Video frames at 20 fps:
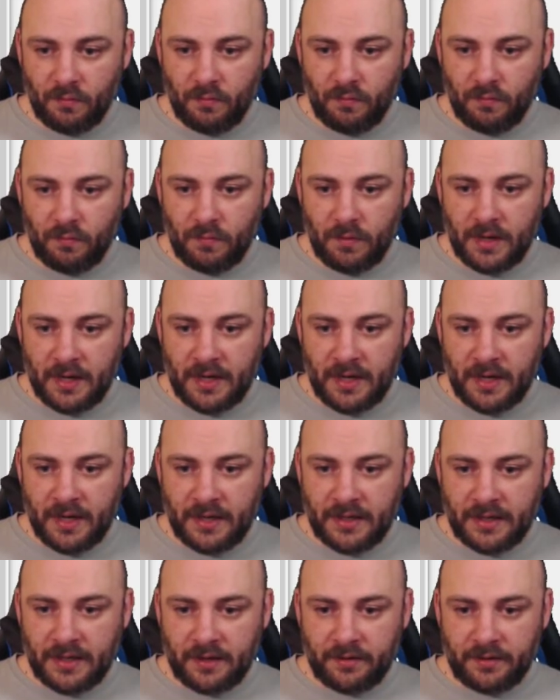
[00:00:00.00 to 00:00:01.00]
Way
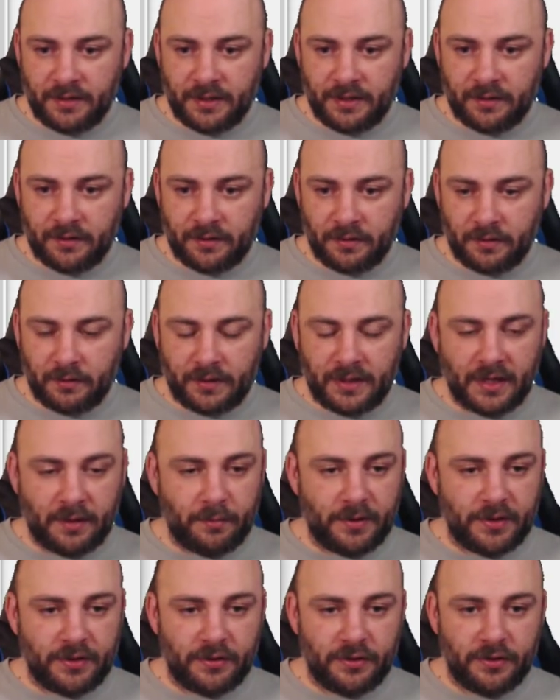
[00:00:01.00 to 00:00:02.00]
down here. Okay,
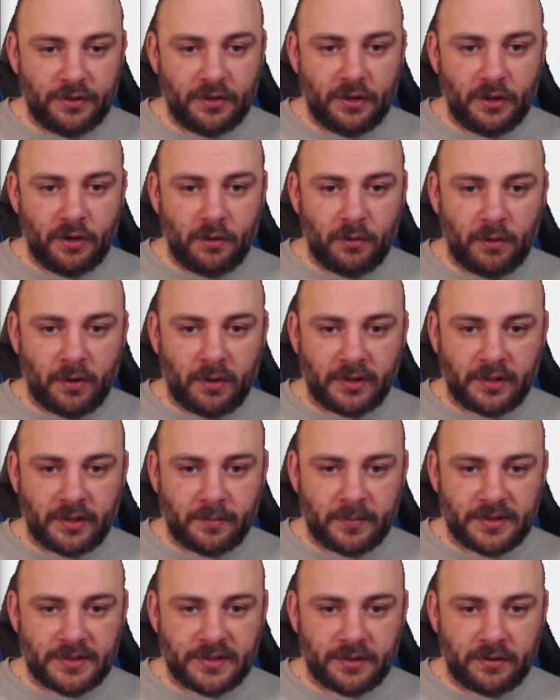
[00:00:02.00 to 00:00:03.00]
with no
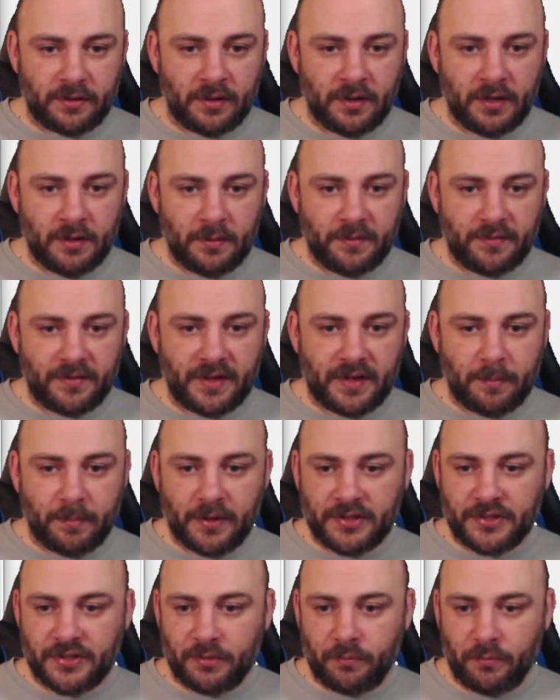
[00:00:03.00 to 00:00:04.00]
arguments here. We've got a
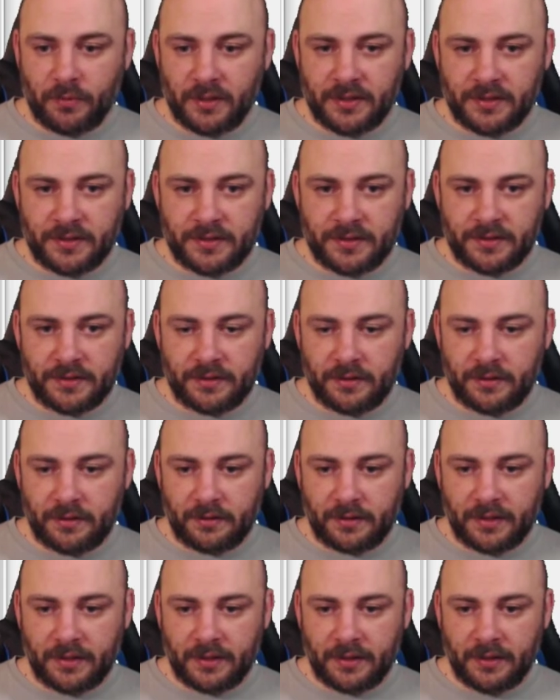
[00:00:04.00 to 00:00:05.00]
bunch of ones.
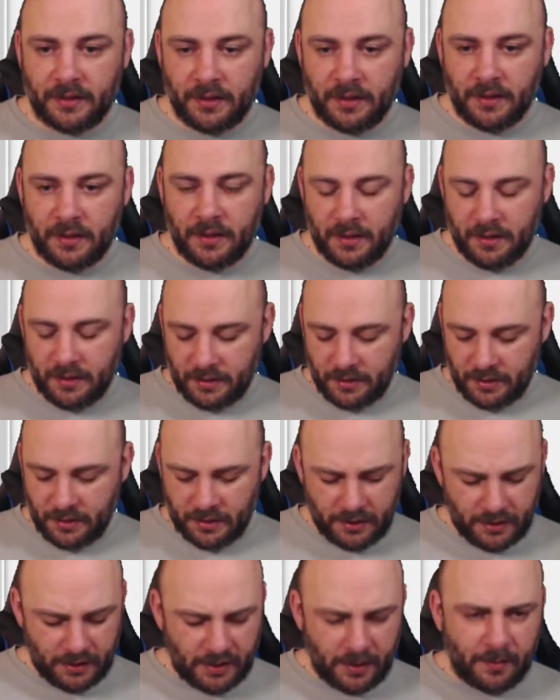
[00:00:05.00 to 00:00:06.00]
Okay.
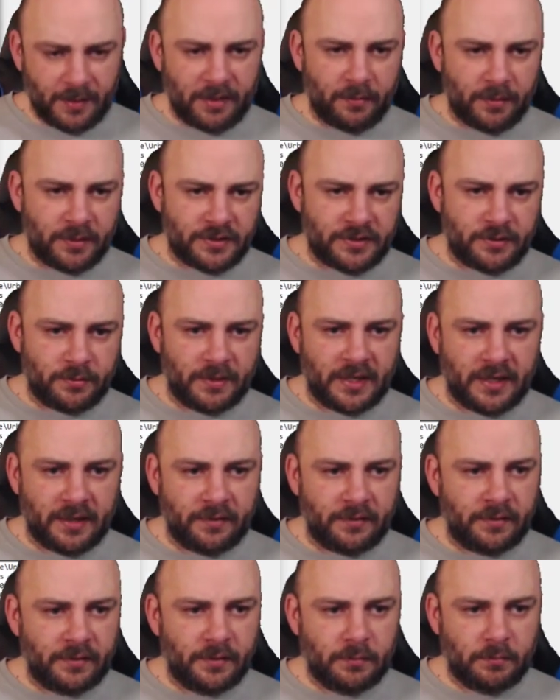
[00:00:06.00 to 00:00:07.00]
How many ones do we have?
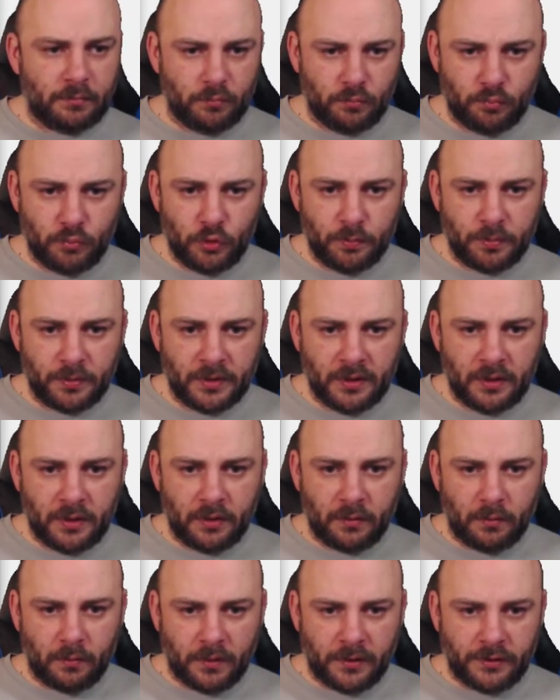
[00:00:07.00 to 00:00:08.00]
Boop.
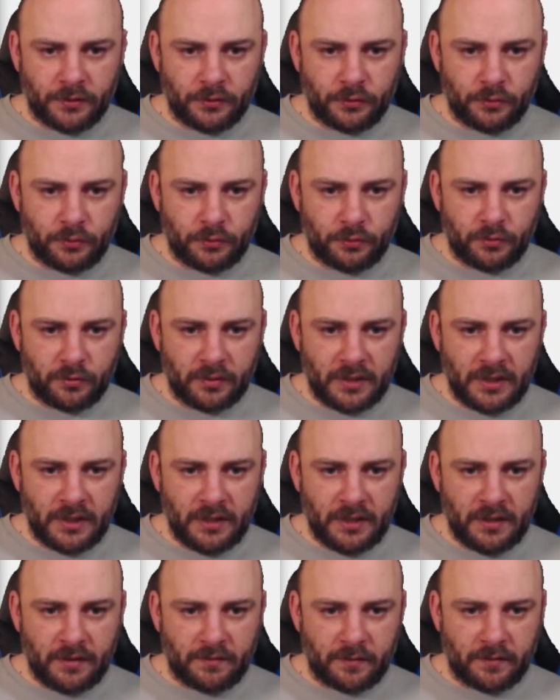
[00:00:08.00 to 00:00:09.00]
1, 2,
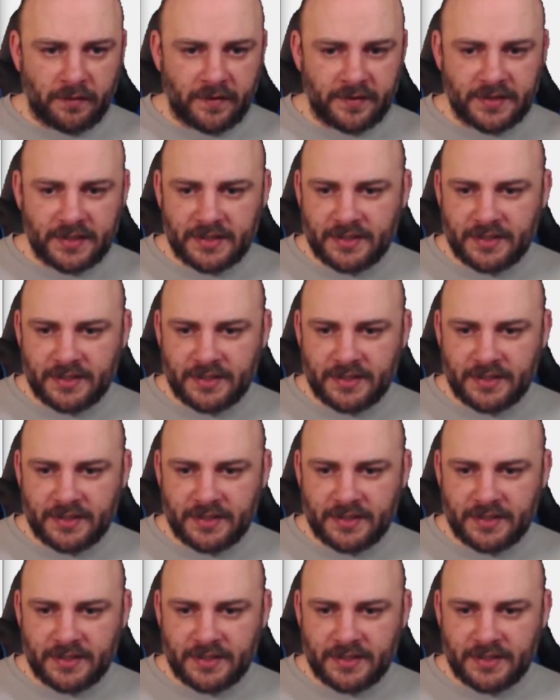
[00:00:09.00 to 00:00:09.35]
3, 4, 5, 6,